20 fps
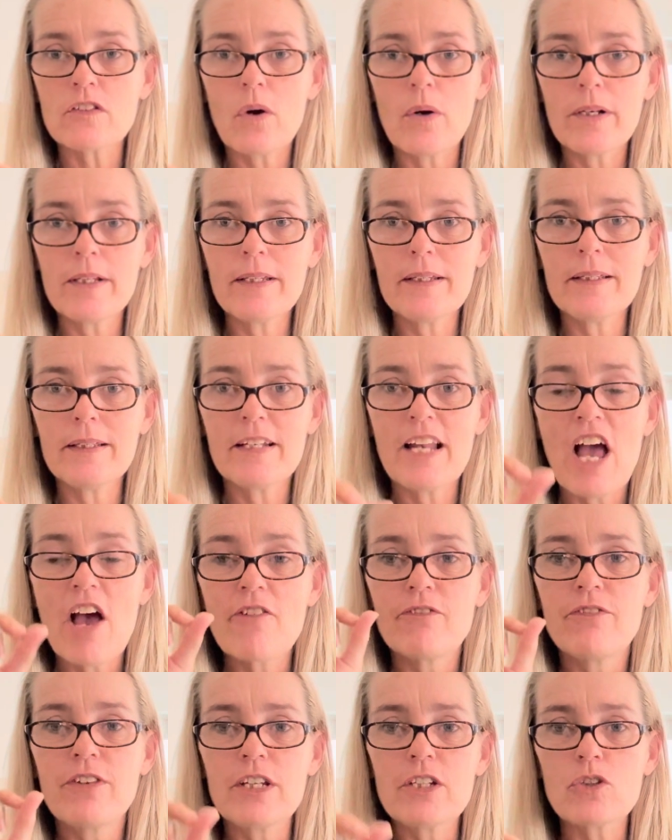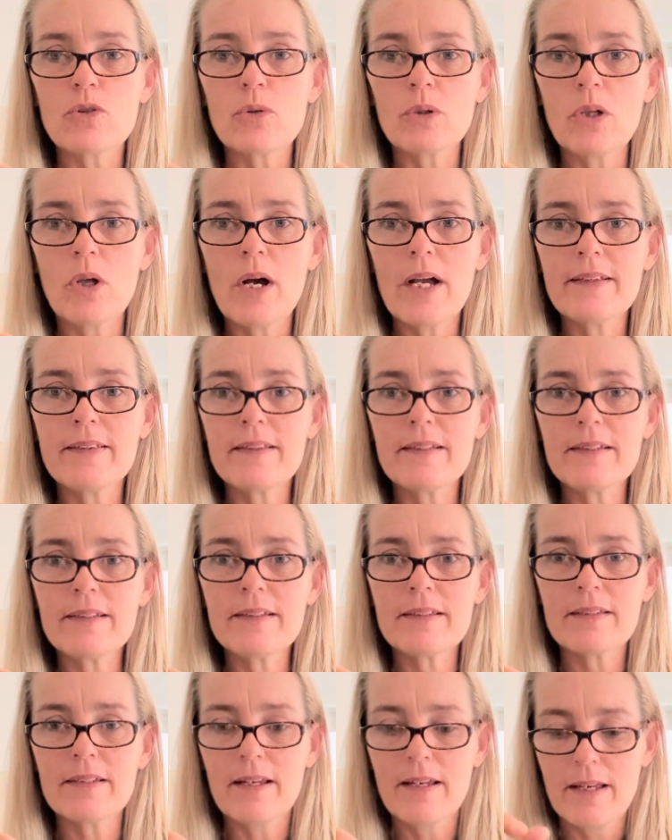on it, visualize
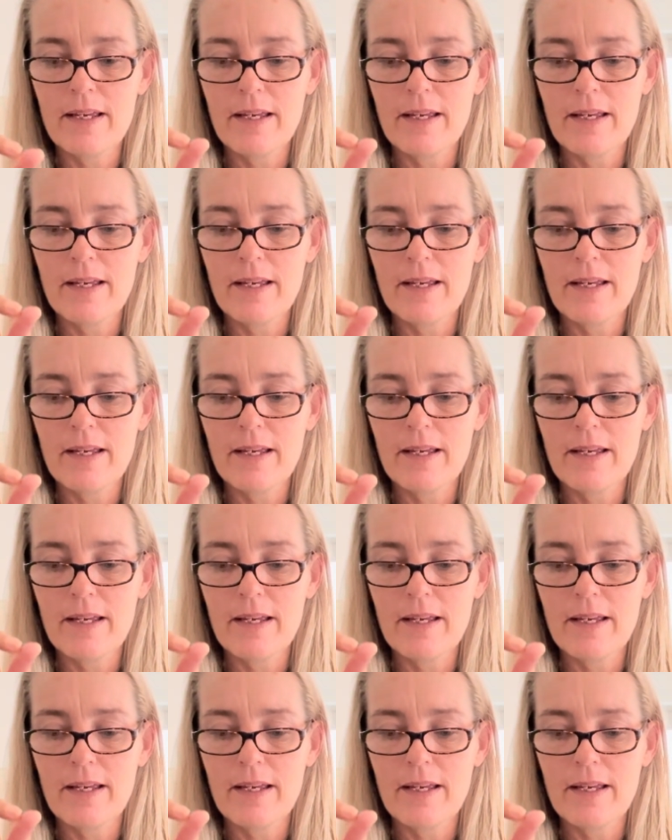it.